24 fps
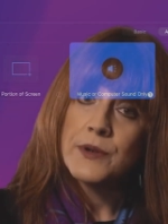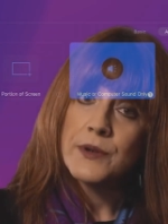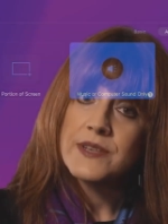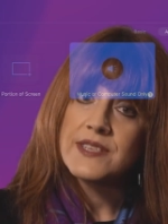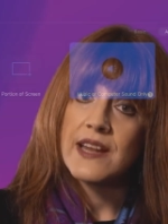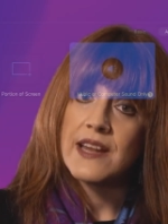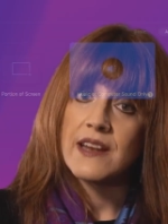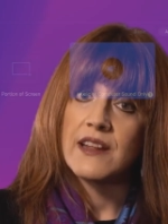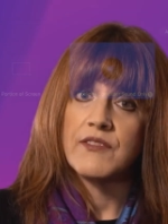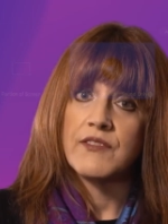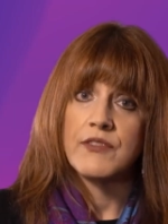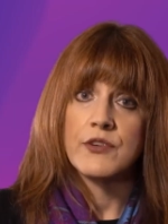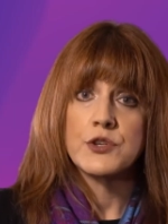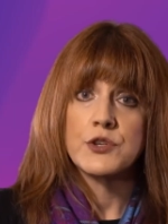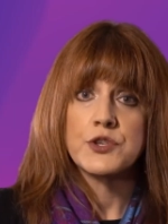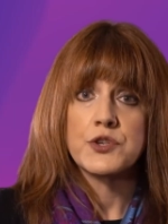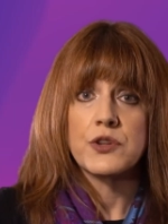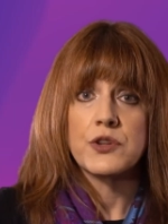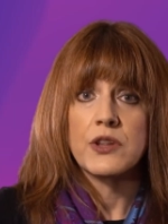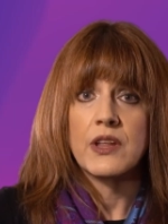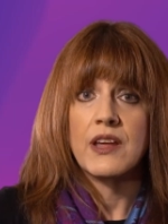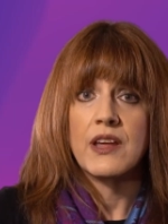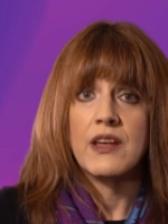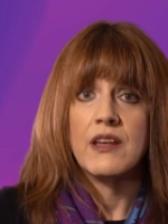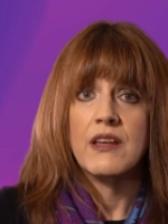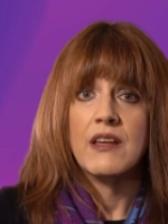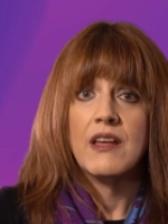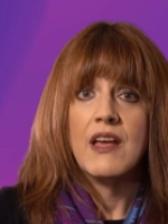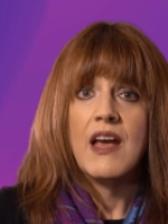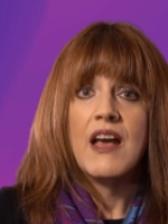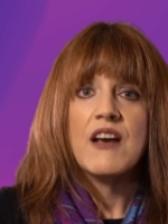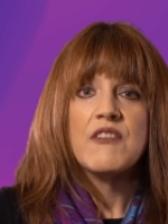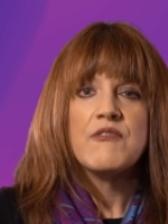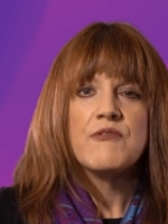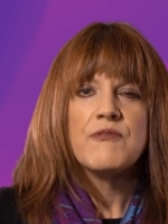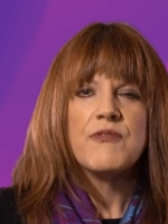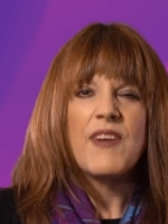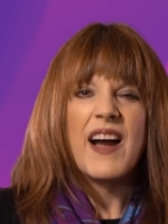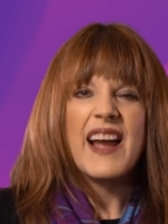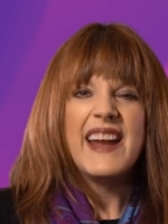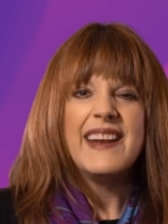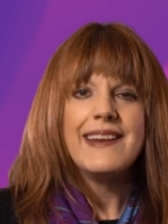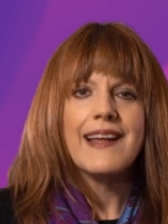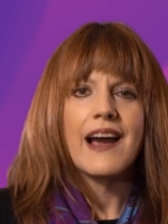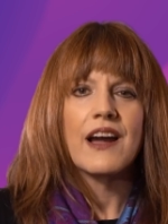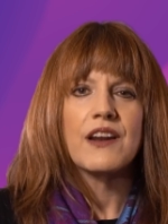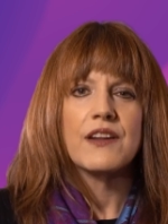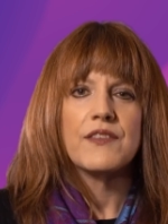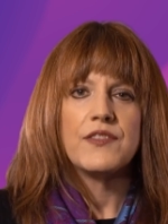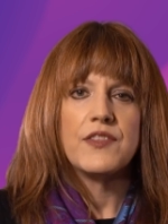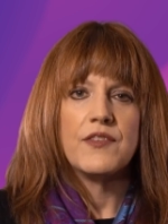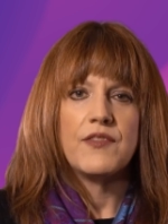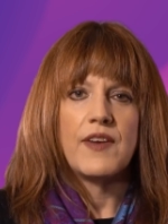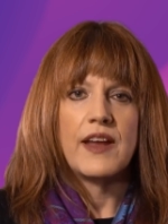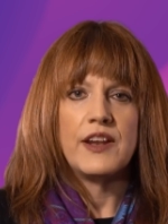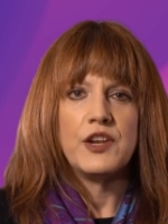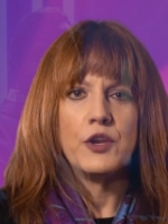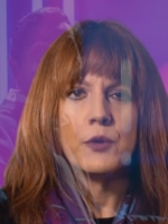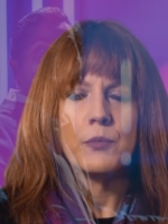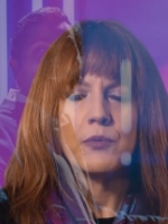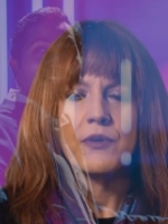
presenting virtually, find out if the venue